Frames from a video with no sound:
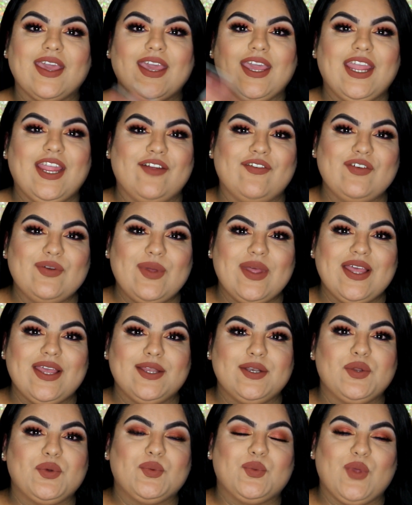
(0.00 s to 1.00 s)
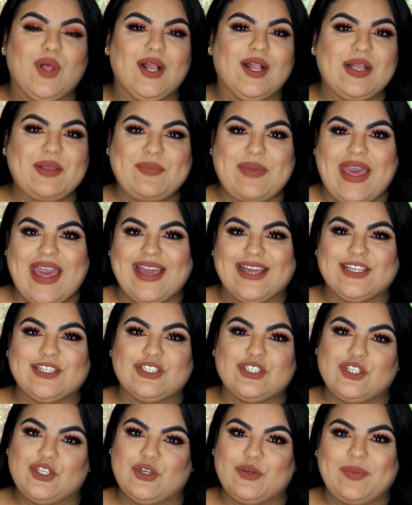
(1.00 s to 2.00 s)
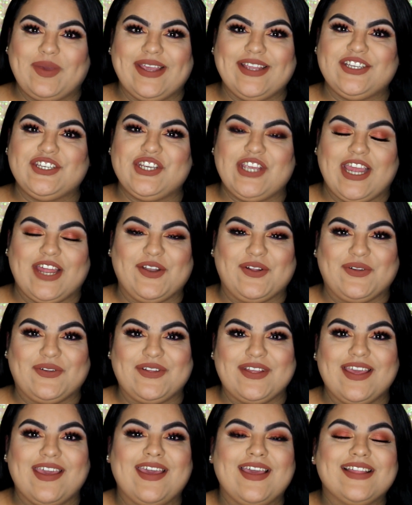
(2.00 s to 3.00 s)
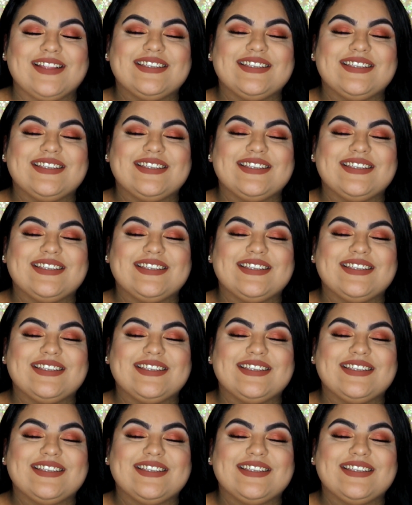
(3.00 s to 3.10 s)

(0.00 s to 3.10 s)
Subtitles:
Hey everyone, welcome back to my channel.